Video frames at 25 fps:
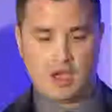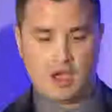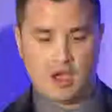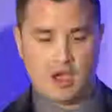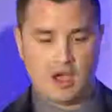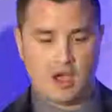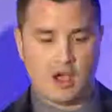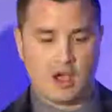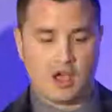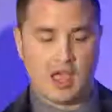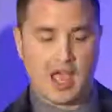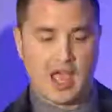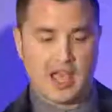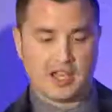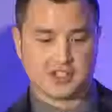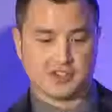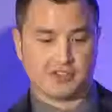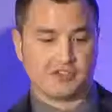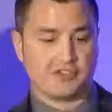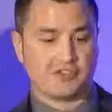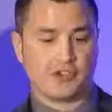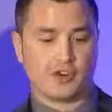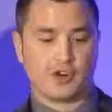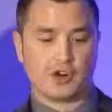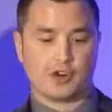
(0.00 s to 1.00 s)
As a
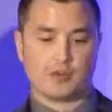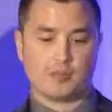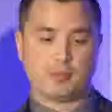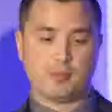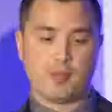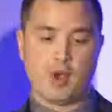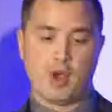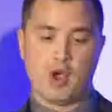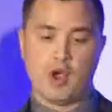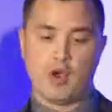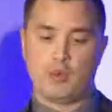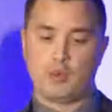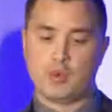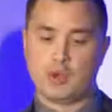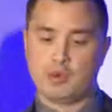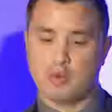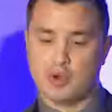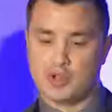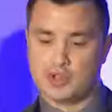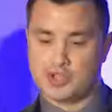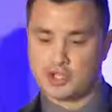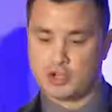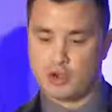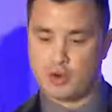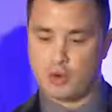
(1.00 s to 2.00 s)
firm, we
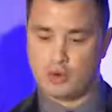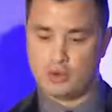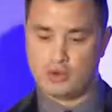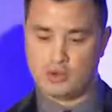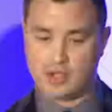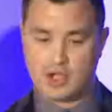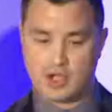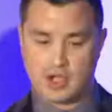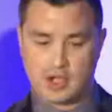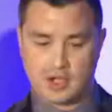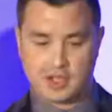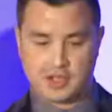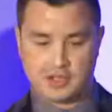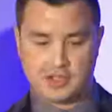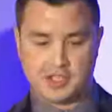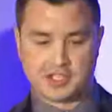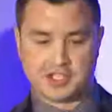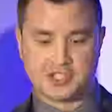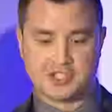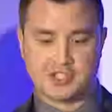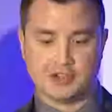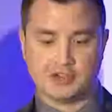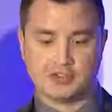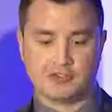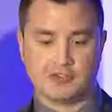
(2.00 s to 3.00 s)
won the
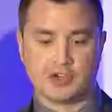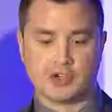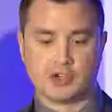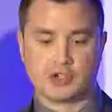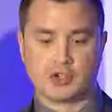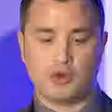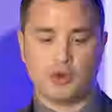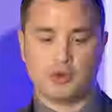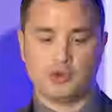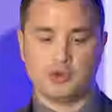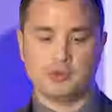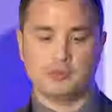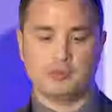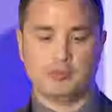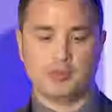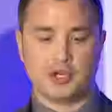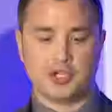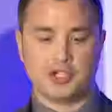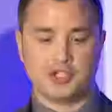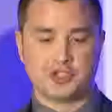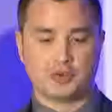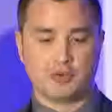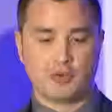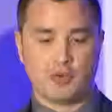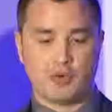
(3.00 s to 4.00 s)
Silver Golden
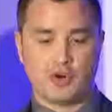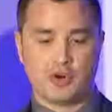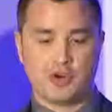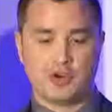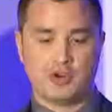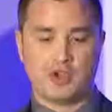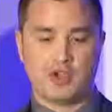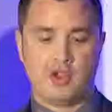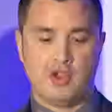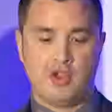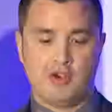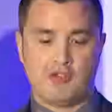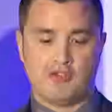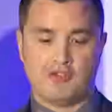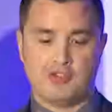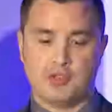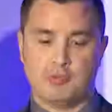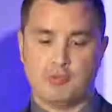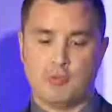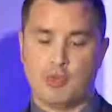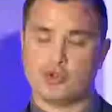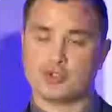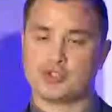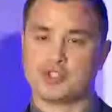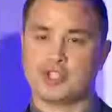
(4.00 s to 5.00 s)
Bridge Award for the
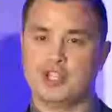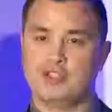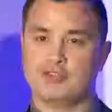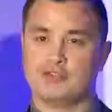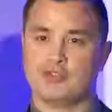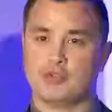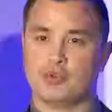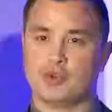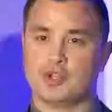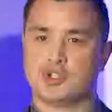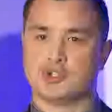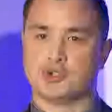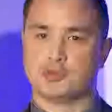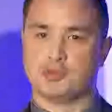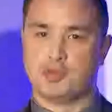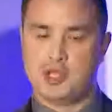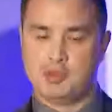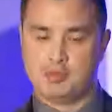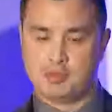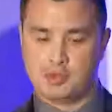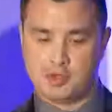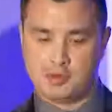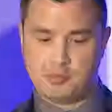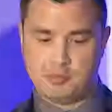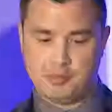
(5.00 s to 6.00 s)
most influential
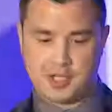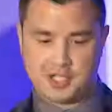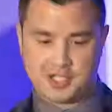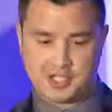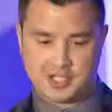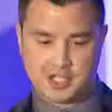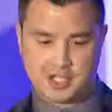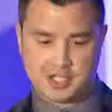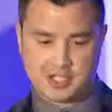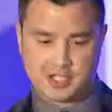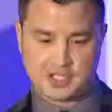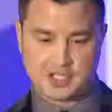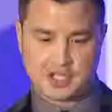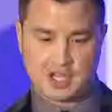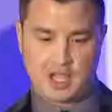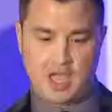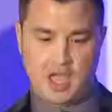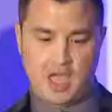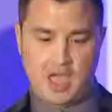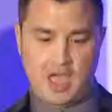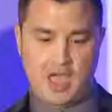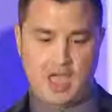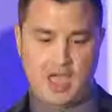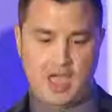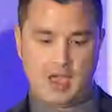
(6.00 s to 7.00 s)
people in business,
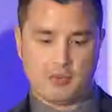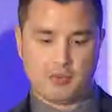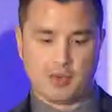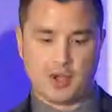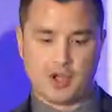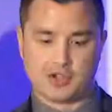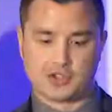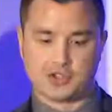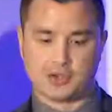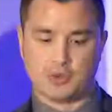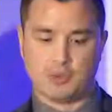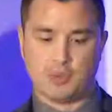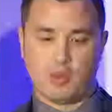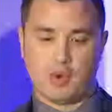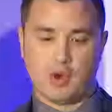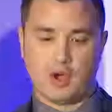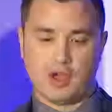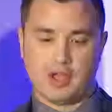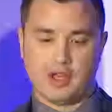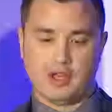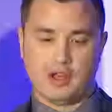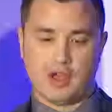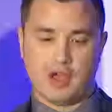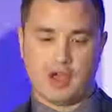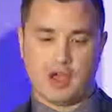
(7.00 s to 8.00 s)
and we also
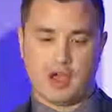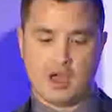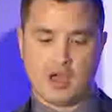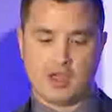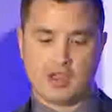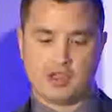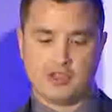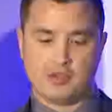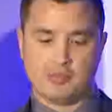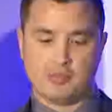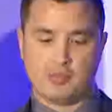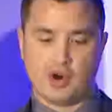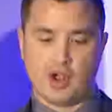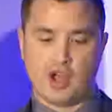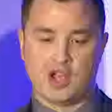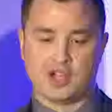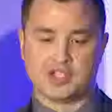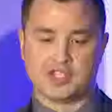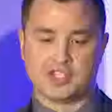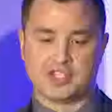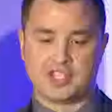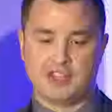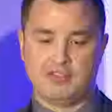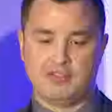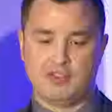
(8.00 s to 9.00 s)
won the Bronze
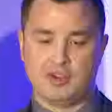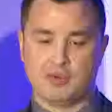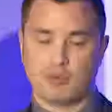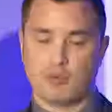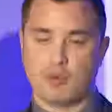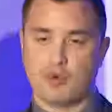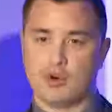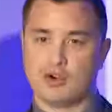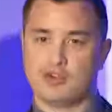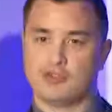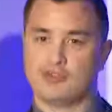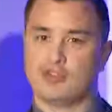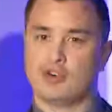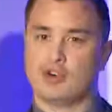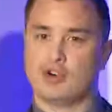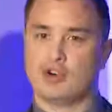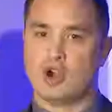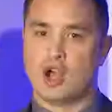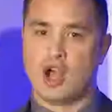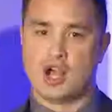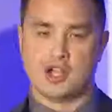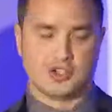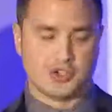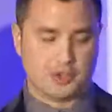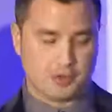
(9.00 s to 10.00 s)
Stevie Award for
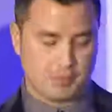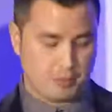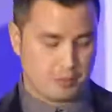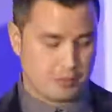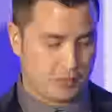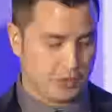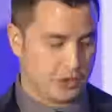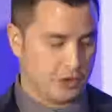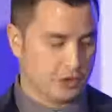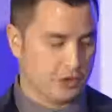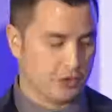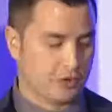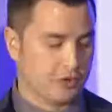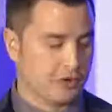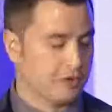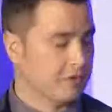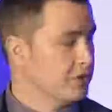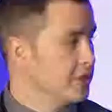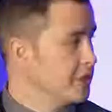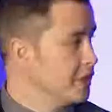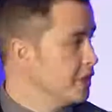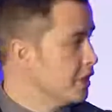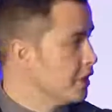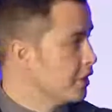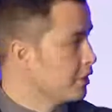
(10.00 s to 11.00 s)
Entrepreneur of
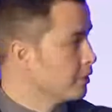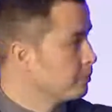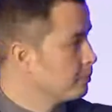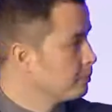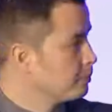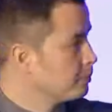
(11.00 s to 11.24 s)
the Year.